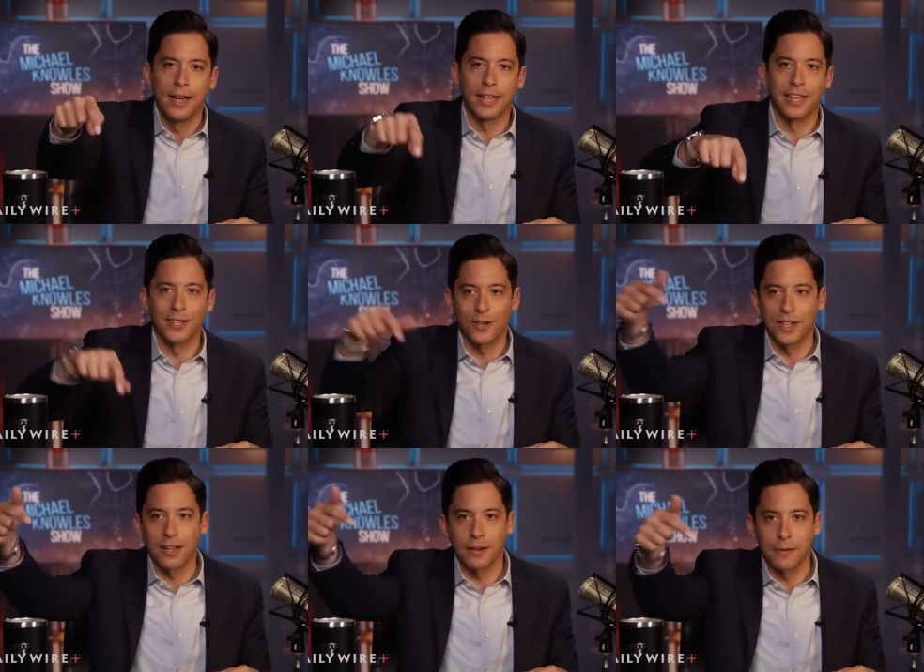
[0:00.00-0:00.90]
And then so
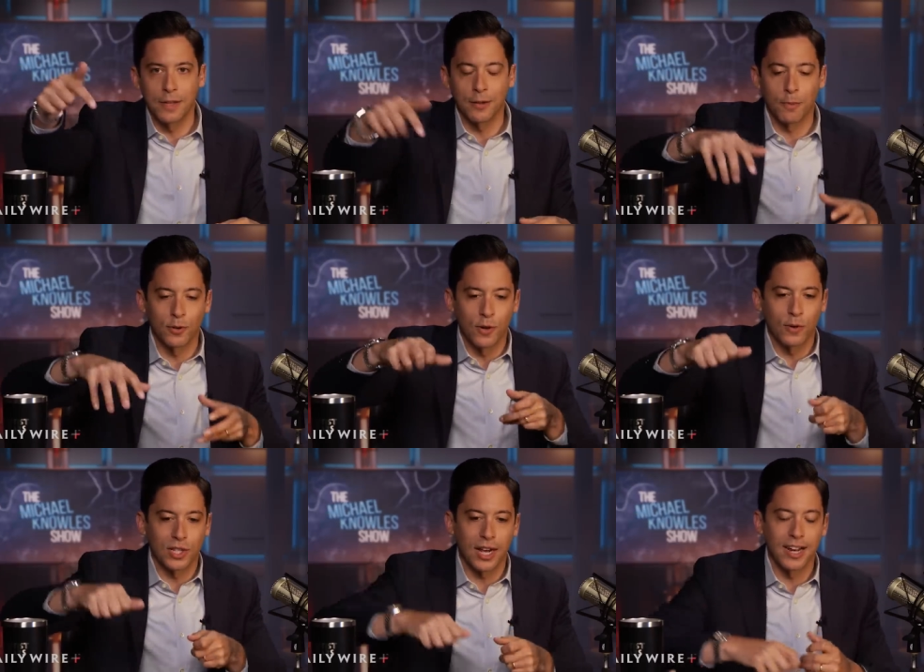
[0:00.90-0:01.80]
the other, the other person
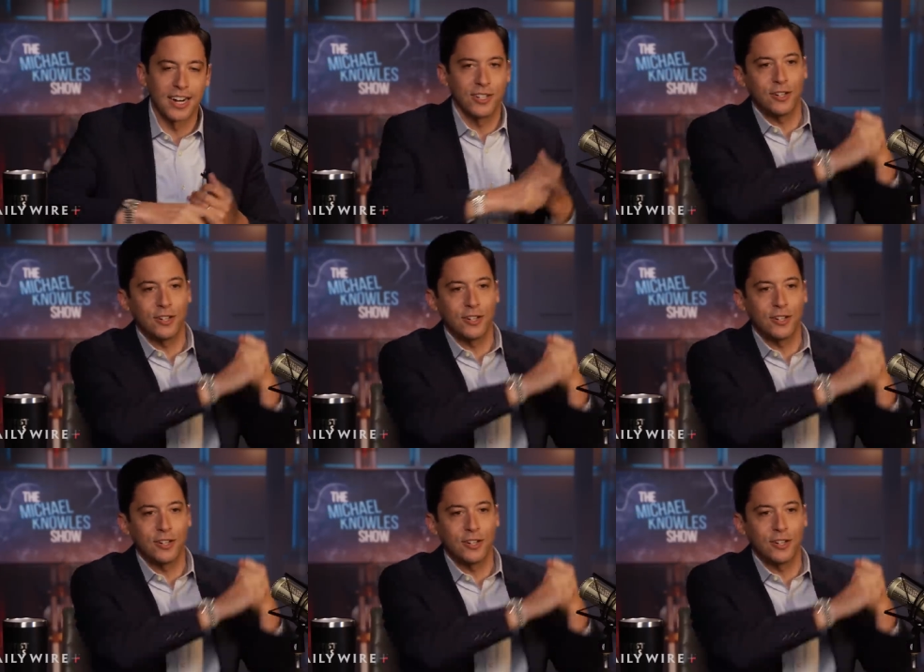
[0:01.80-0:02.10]
holds the guy down. He